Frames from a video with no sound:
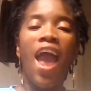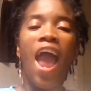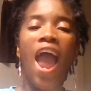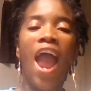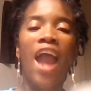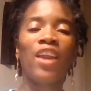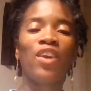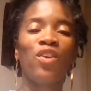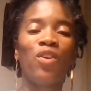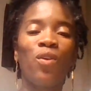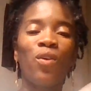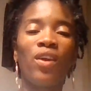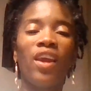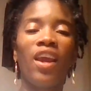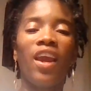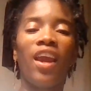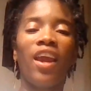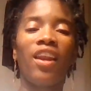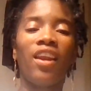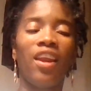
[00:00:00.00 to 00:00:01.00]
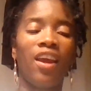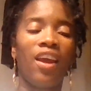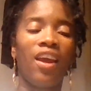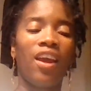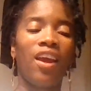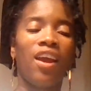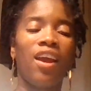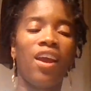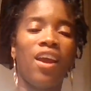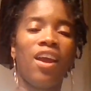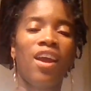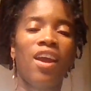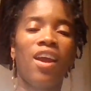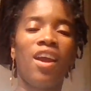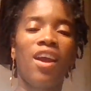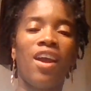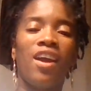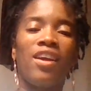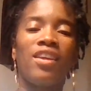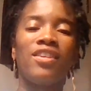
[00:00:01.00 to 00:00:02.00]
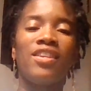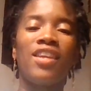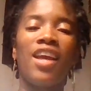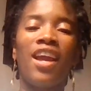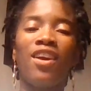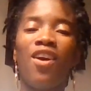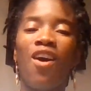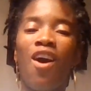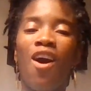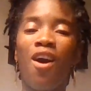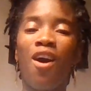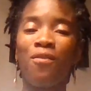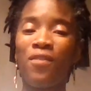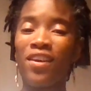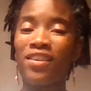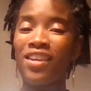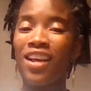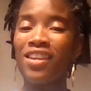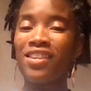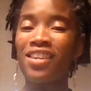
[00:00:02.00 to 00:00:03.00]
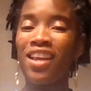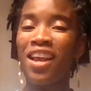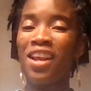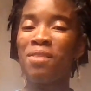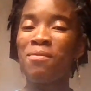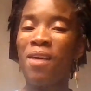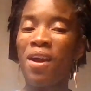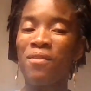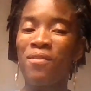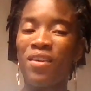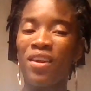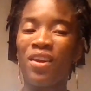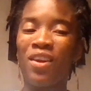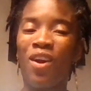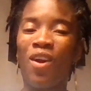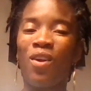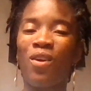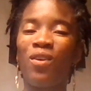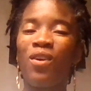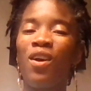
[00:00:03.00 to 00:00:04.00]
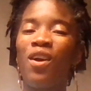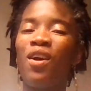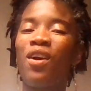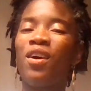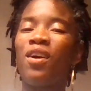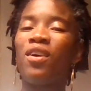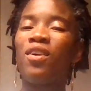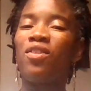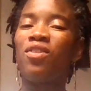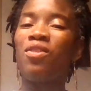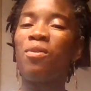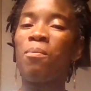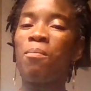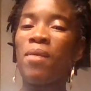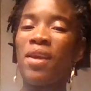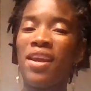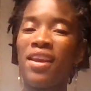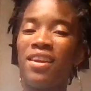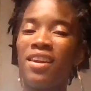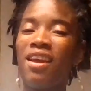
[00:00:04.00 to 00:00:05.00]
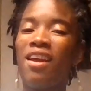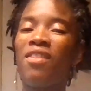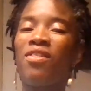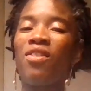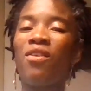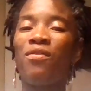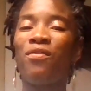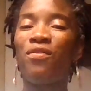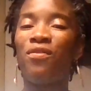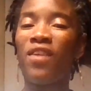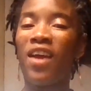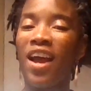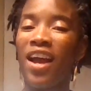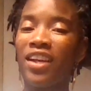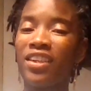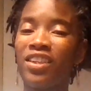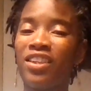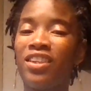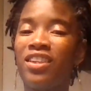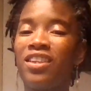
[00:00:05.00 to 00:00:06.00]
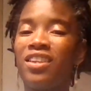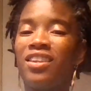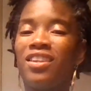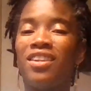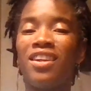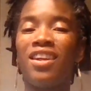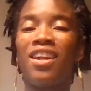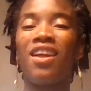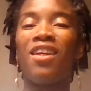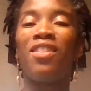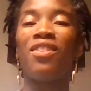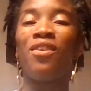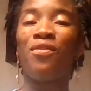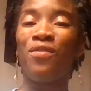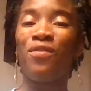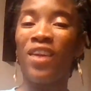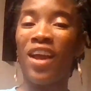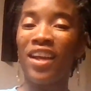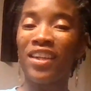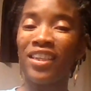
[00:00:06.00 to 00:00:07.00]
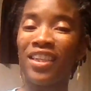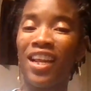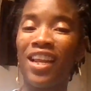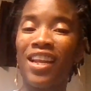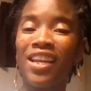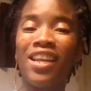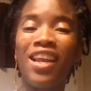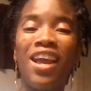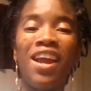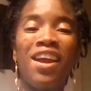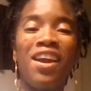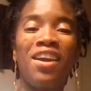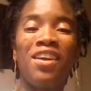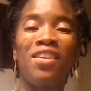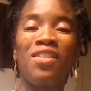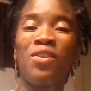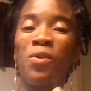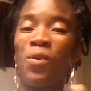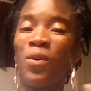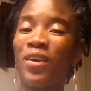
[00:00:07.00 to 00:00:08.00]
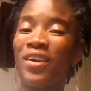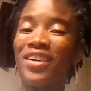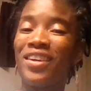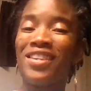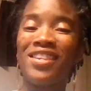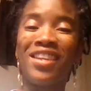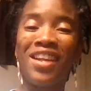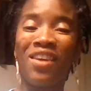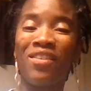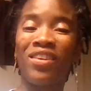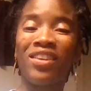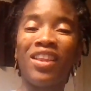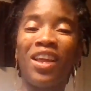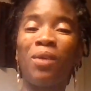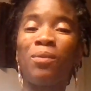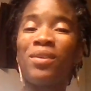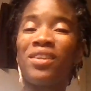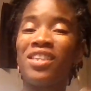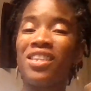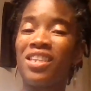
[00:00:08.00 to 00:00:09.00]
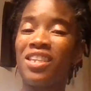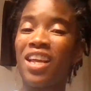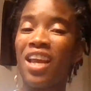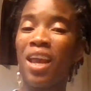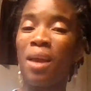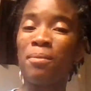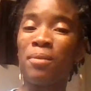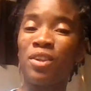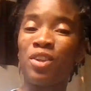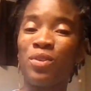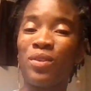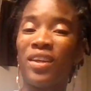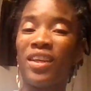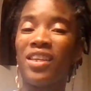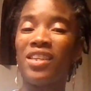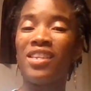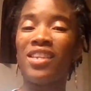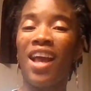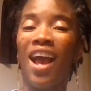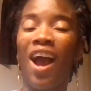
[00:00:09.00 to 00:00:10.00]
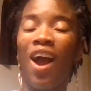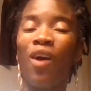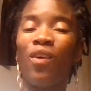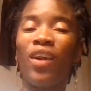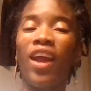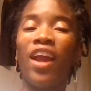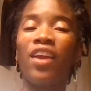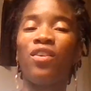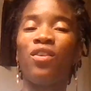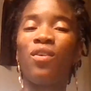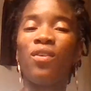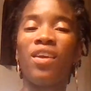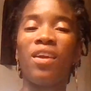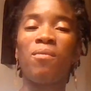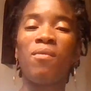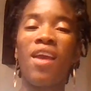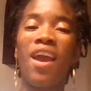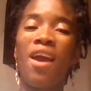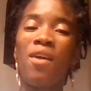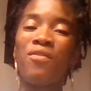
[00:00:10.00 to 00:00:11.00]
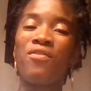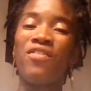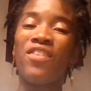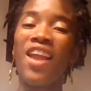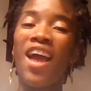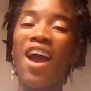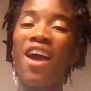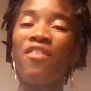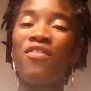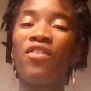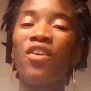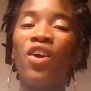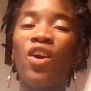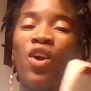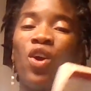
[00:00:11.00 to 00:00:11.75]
and you can take off, as I said in my video, the meat and the flesh and the organs and everything, which is the imagery and sound, and you can have left,